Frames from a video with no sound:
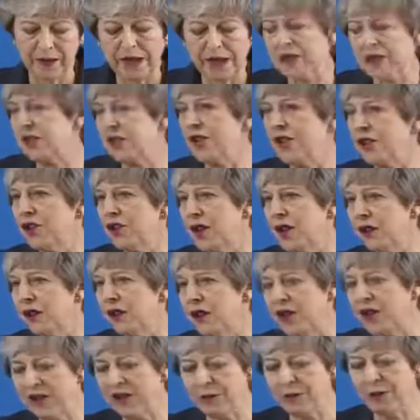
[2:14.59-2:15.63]
It is not held
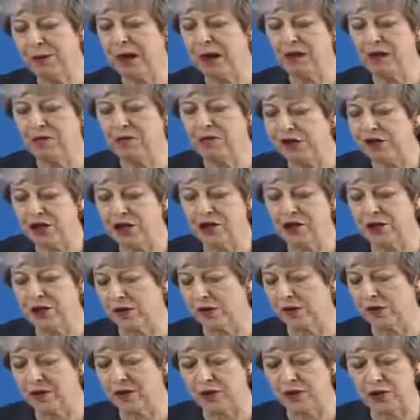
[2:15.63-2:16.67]
together by a rigid
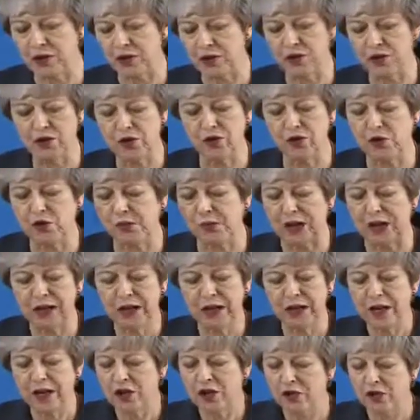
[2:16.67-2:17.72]
constitution or by
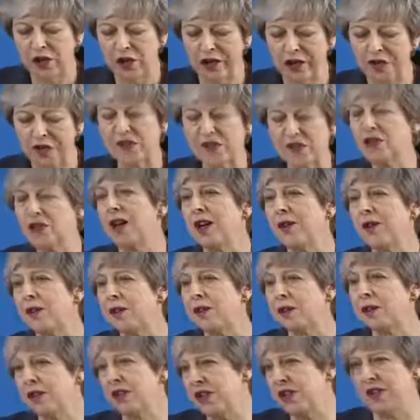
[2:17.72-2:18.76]
trying to
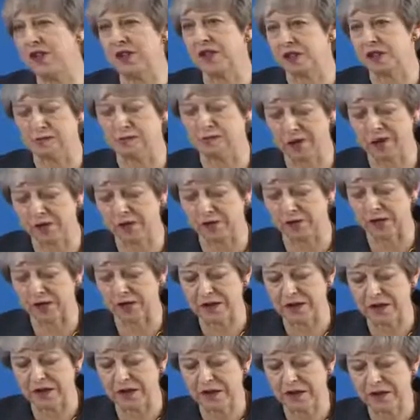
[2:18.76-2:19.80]
stifle criticisms of
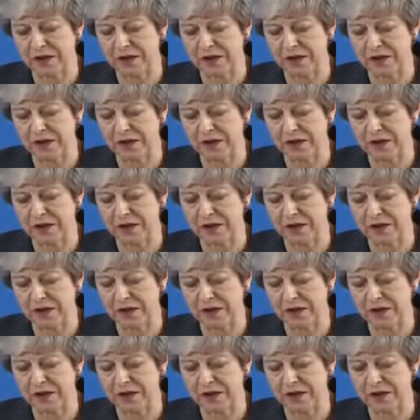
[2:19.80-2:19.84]
it.